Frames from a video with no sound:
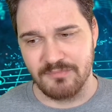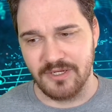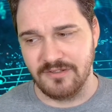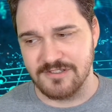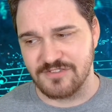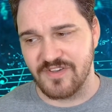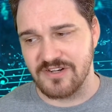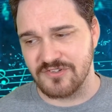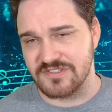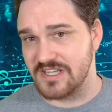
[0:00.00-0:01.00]
But in this
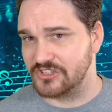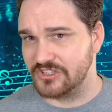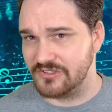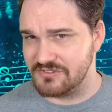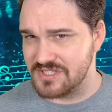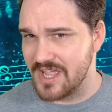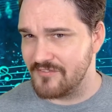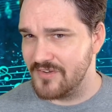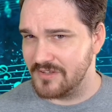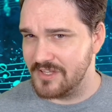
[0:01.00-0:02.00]
final section, there's
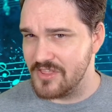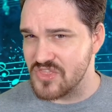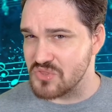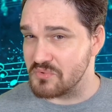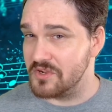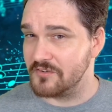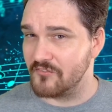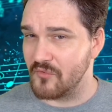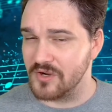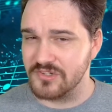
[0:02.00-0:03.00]
definitely 3 or
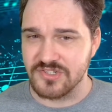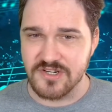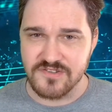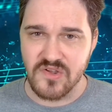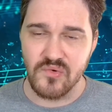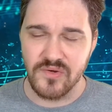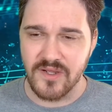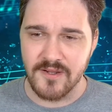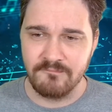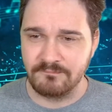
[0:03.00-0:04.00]
4 guitars going on.